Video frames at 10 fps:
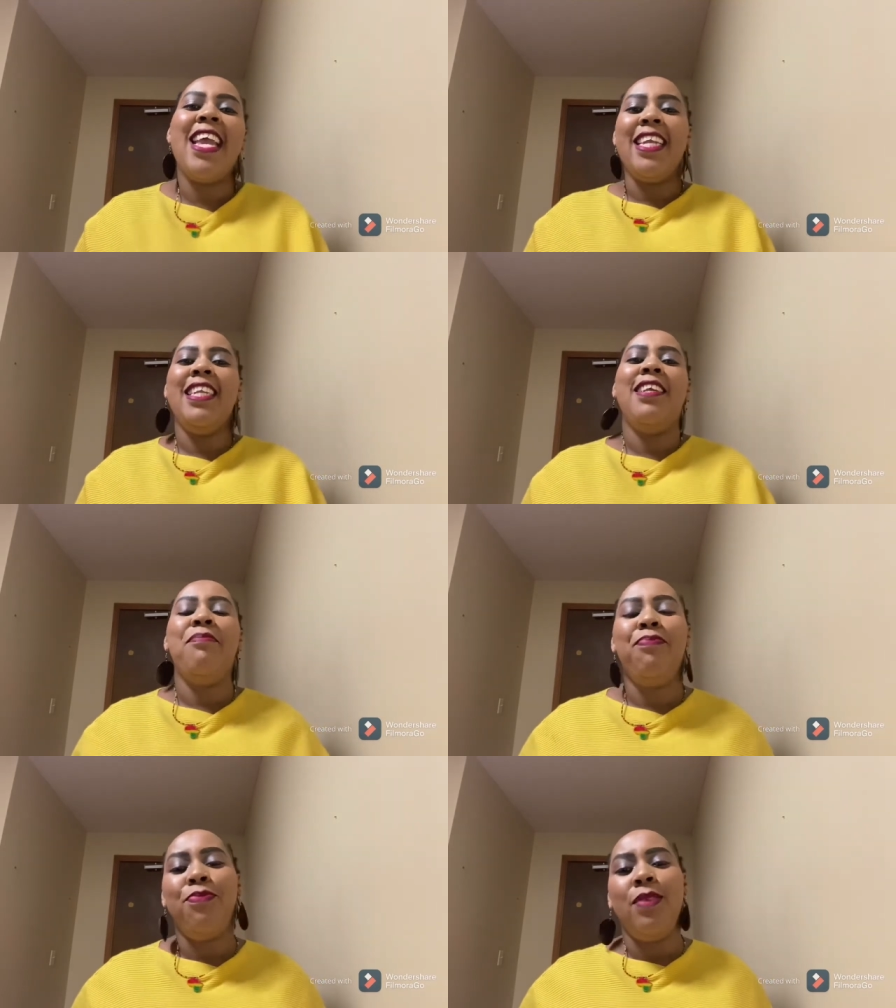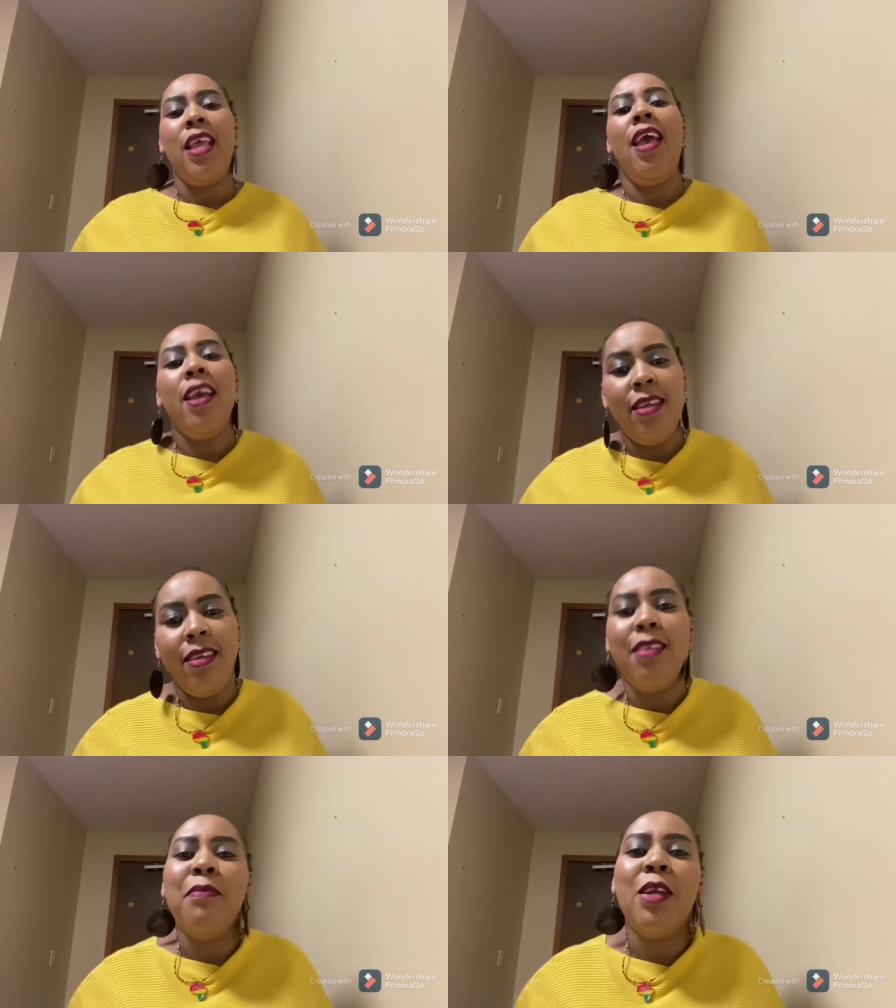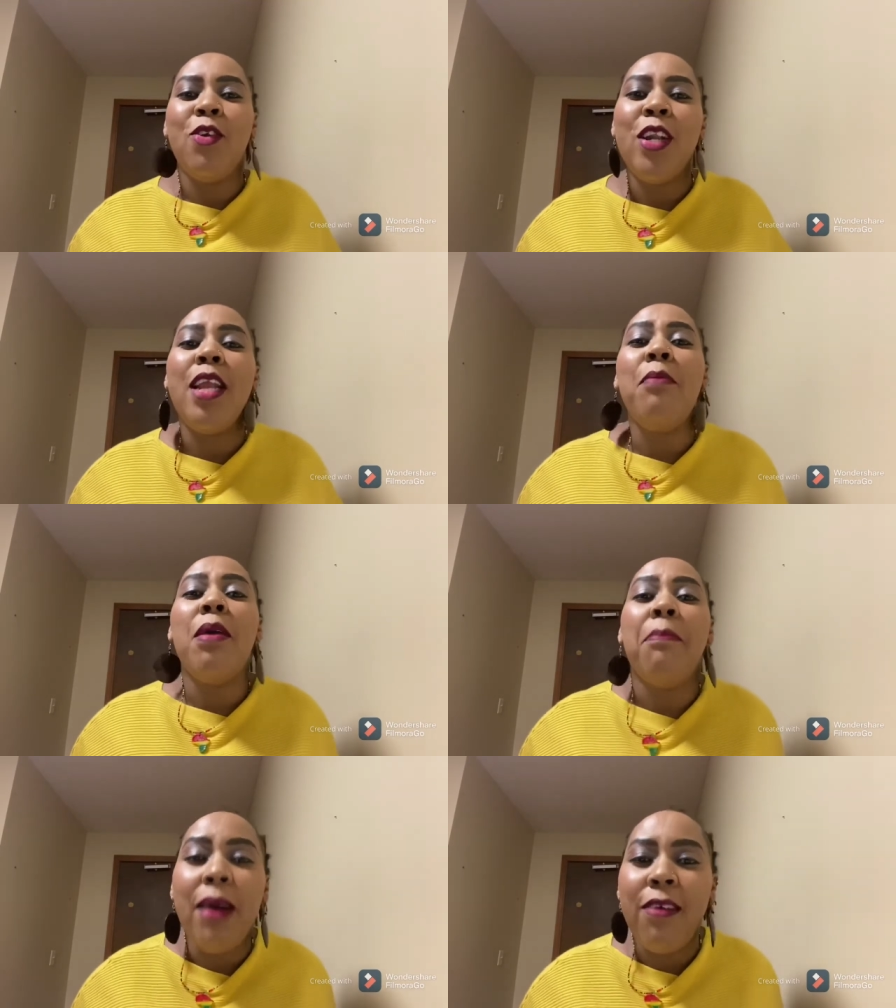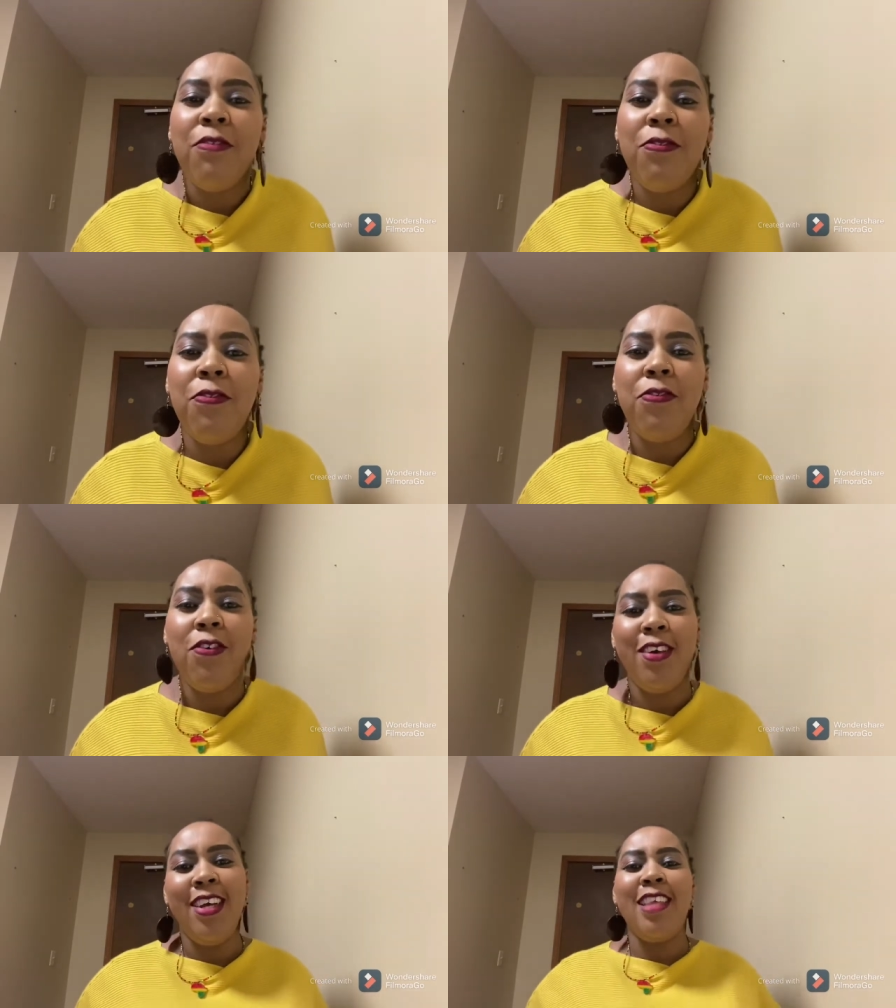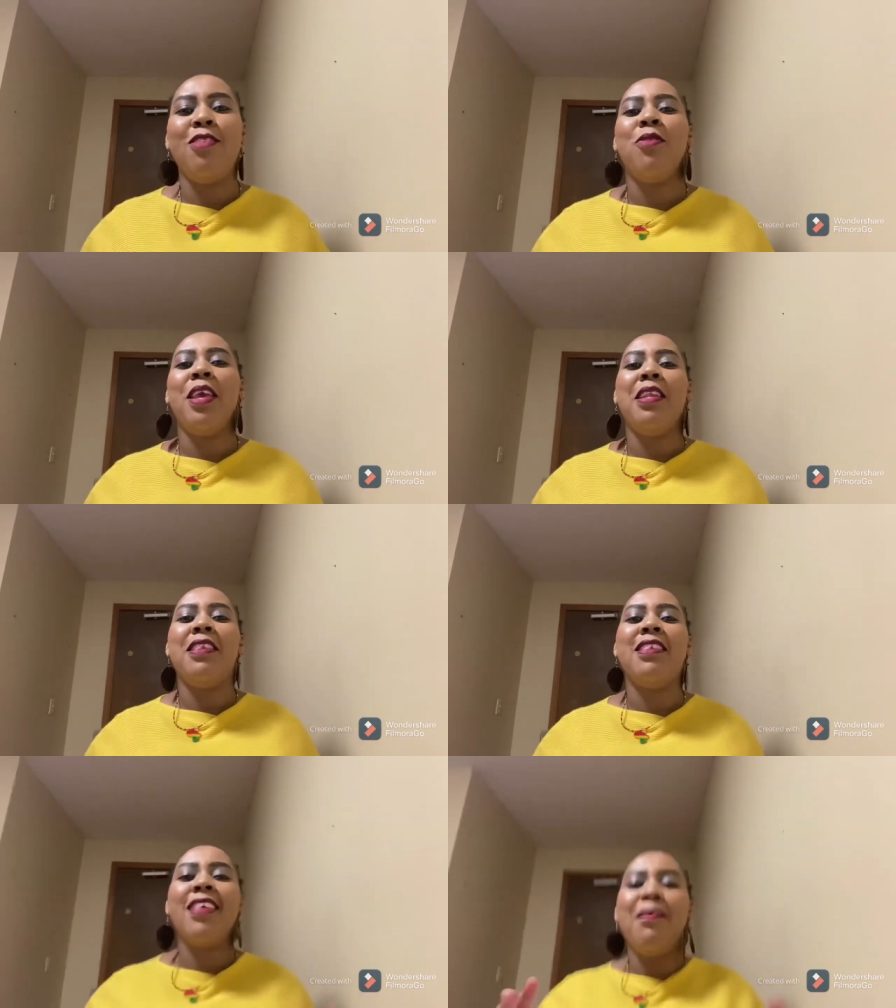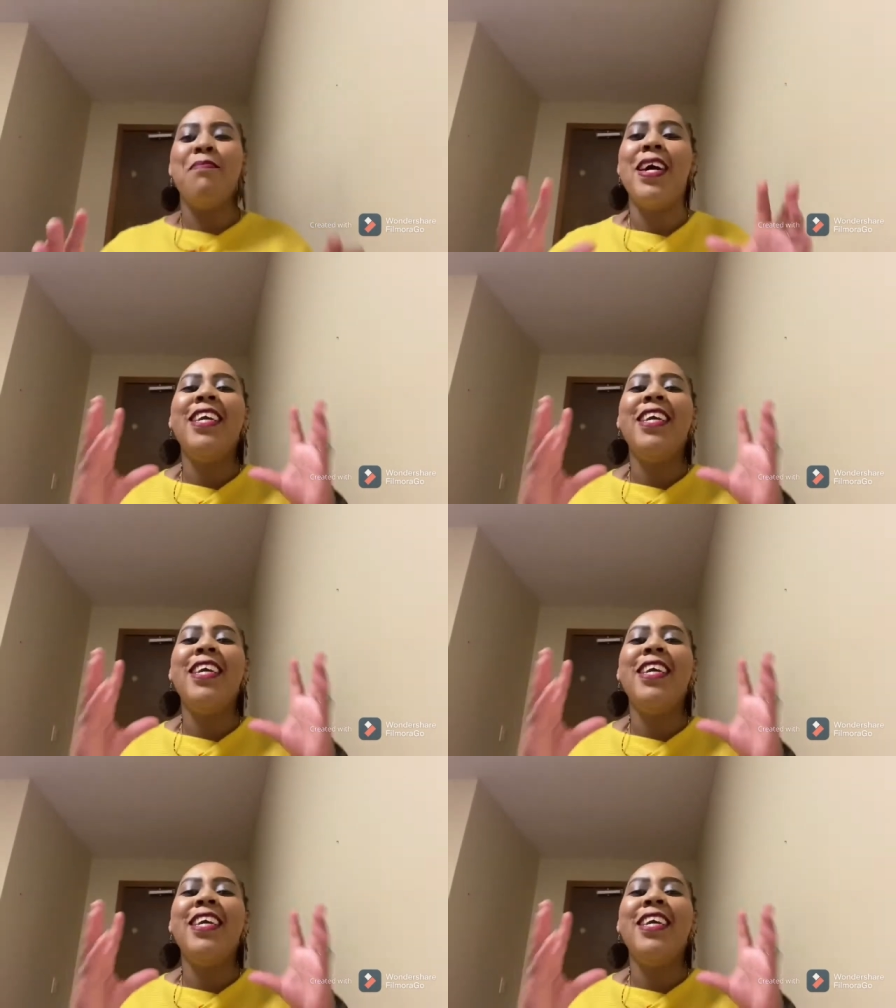And hey, nimenona nimepuff, as you can see my